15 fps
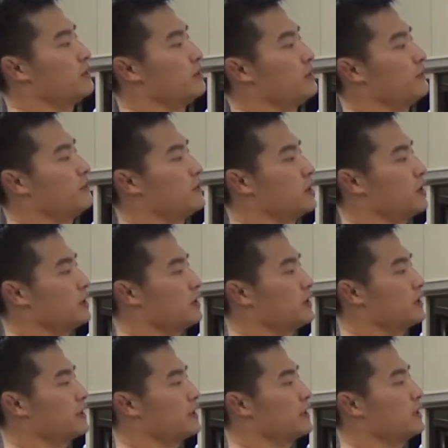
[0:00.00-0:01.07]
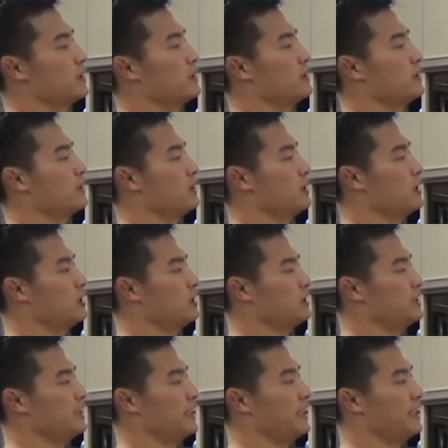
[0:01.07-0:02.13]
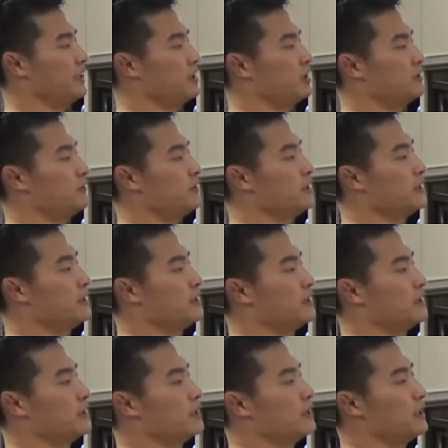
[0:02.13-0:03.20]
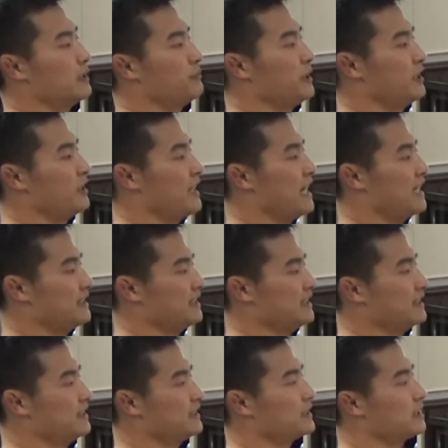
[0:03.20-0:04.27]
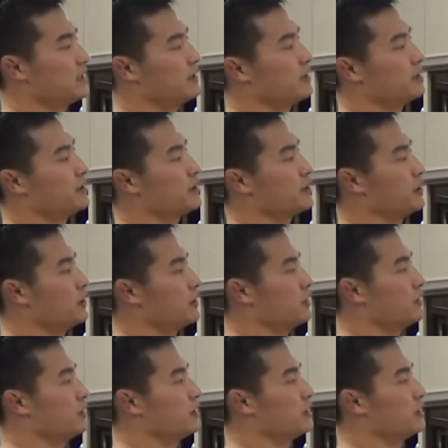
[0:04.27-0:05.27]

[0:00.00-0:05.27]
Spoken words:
you've got this long chain of amino acids. So